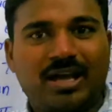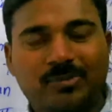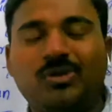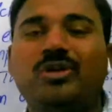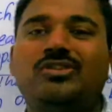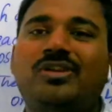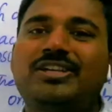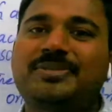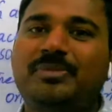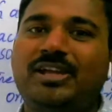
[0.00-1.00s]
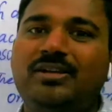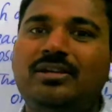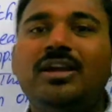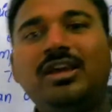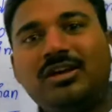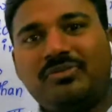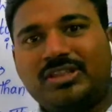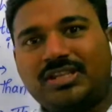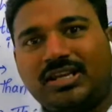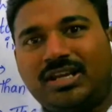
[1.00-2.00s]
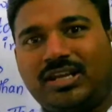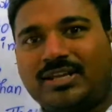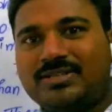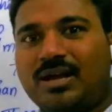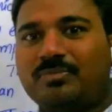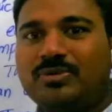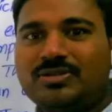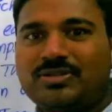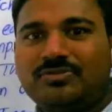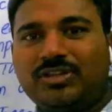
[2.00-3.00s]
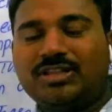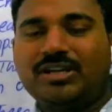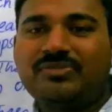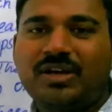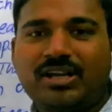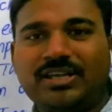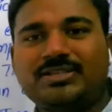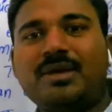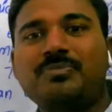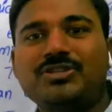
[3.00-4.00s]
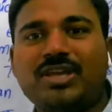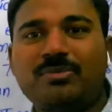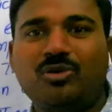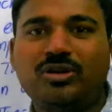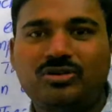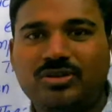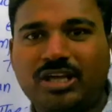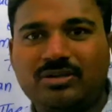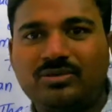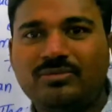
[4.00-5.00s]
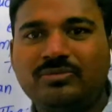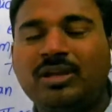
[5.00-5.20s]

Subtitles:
I am going to explain with neat examples. With the different examples I am going to take you.